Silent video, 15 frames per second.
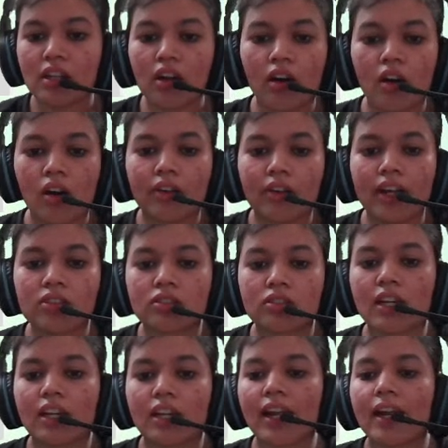Acha.
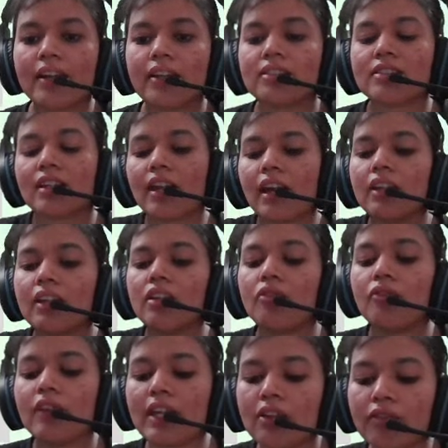So we talked
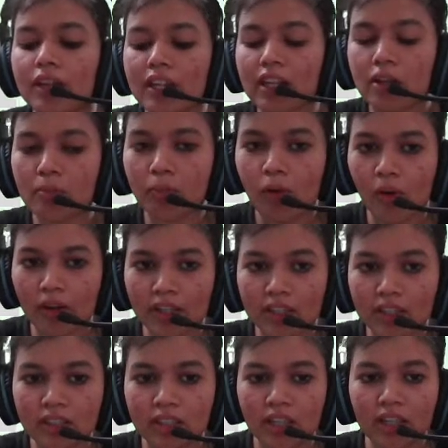about
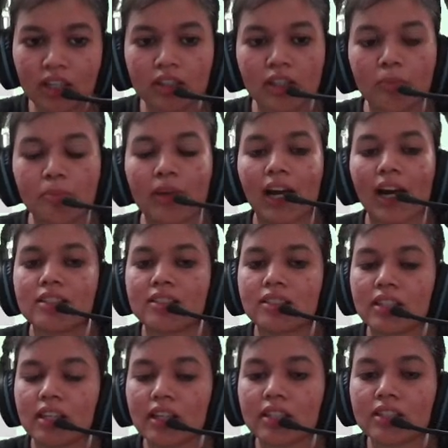photosynthesis and we saw that
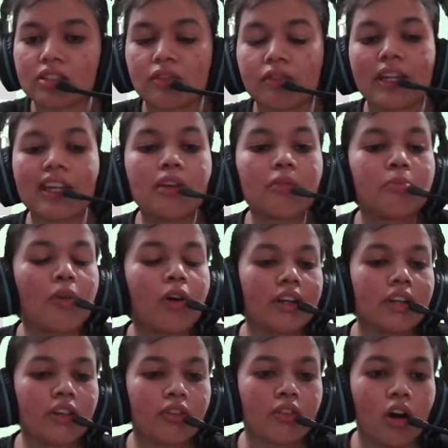there are various raw materials
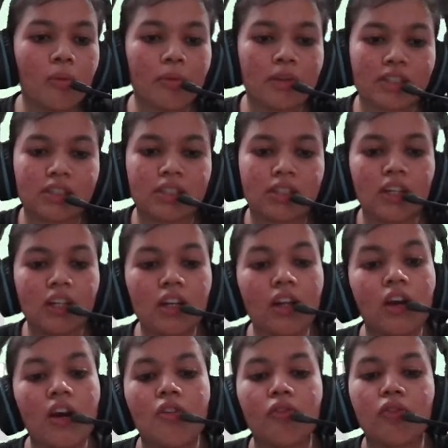which are photosynthesis. Okay,
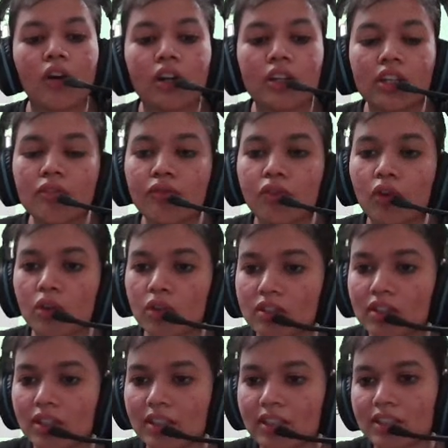so what are the raw materials that we need?
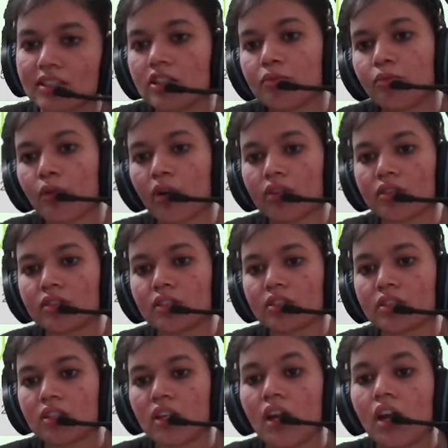Sunlight.
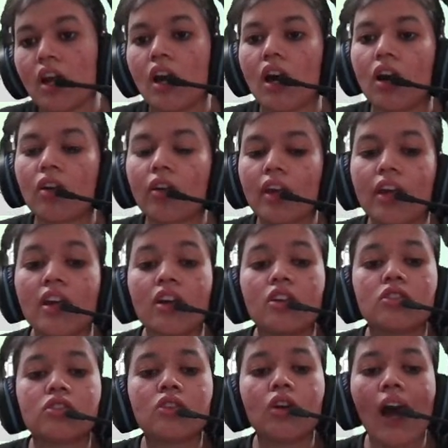Then we need
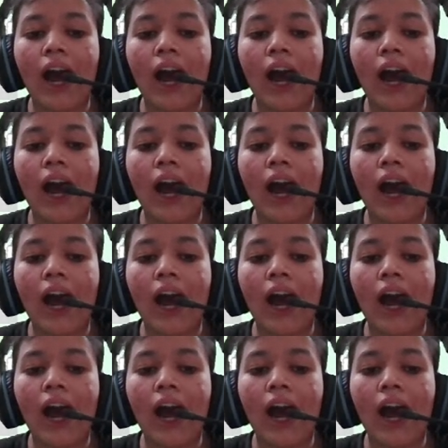water,